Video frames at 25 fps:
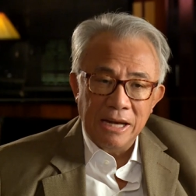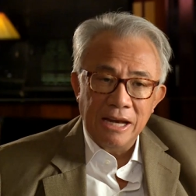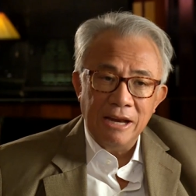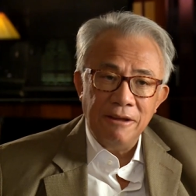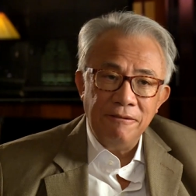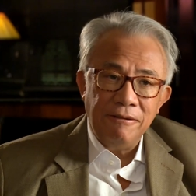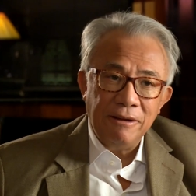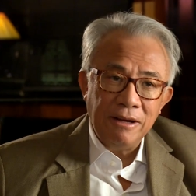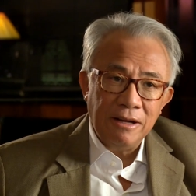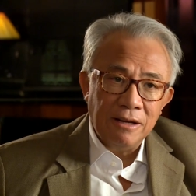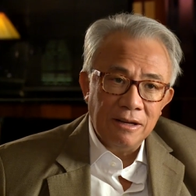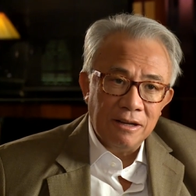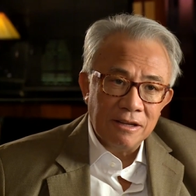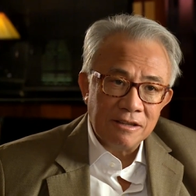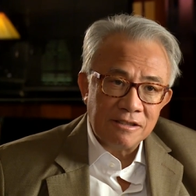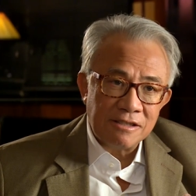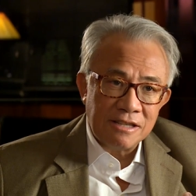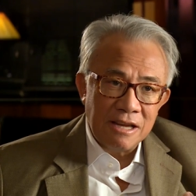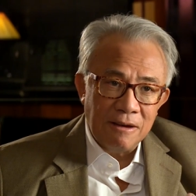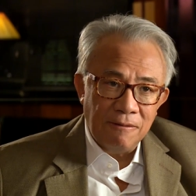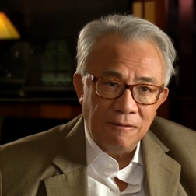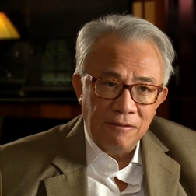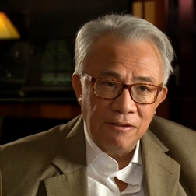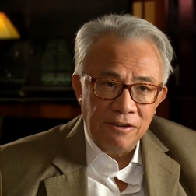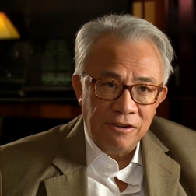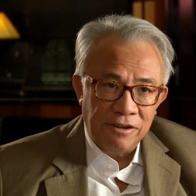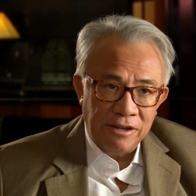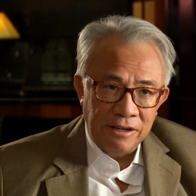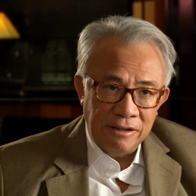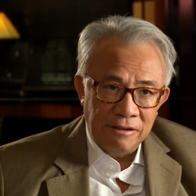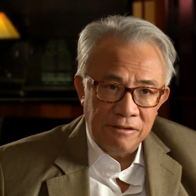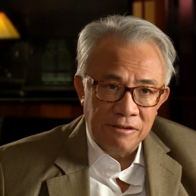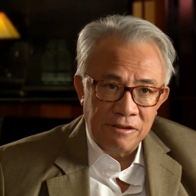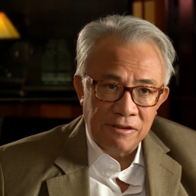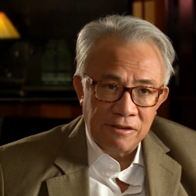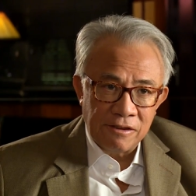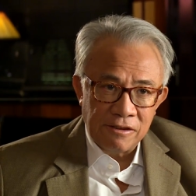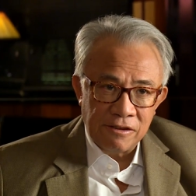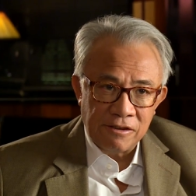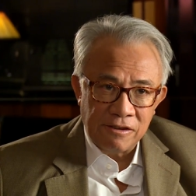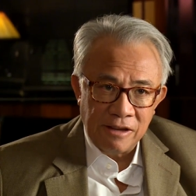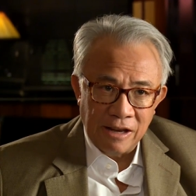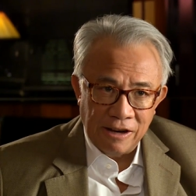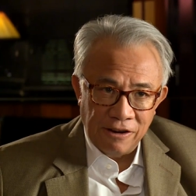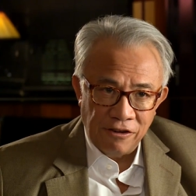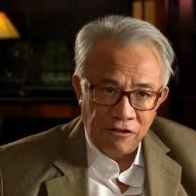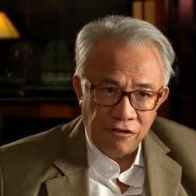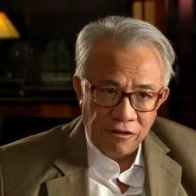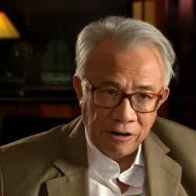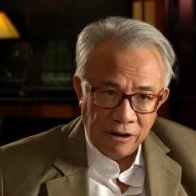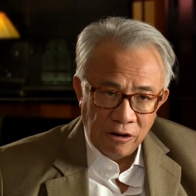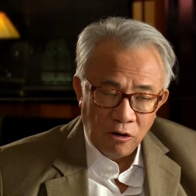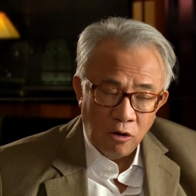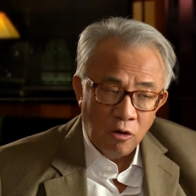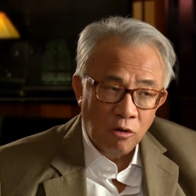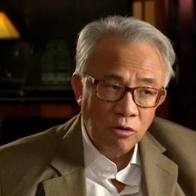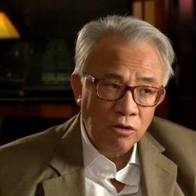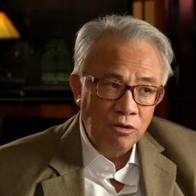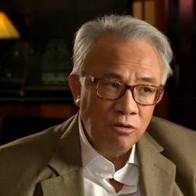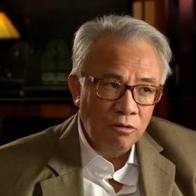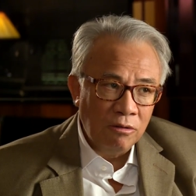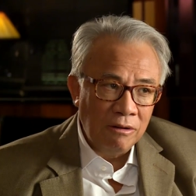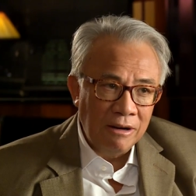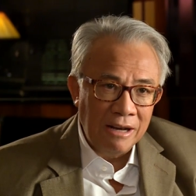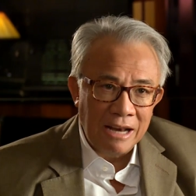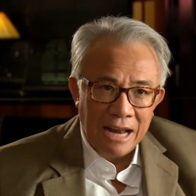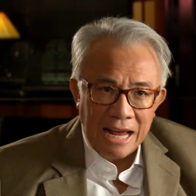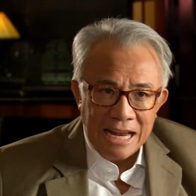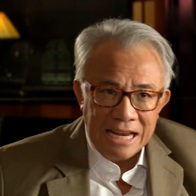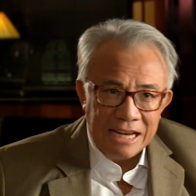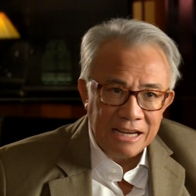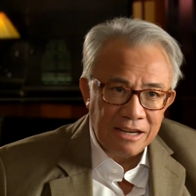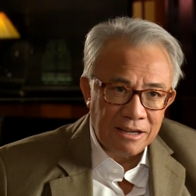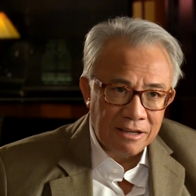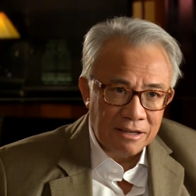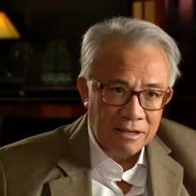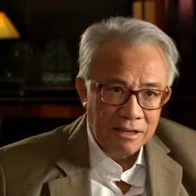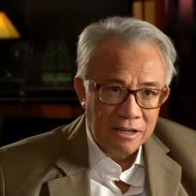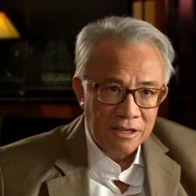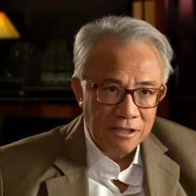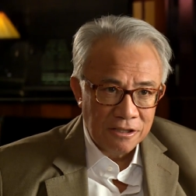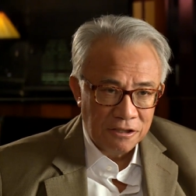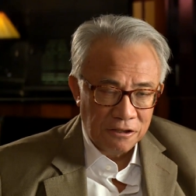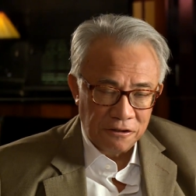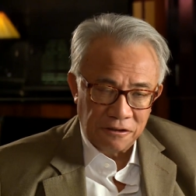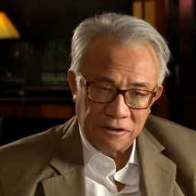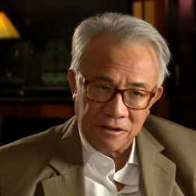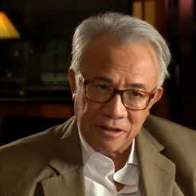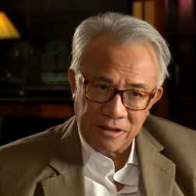living in the 17th century, or you like to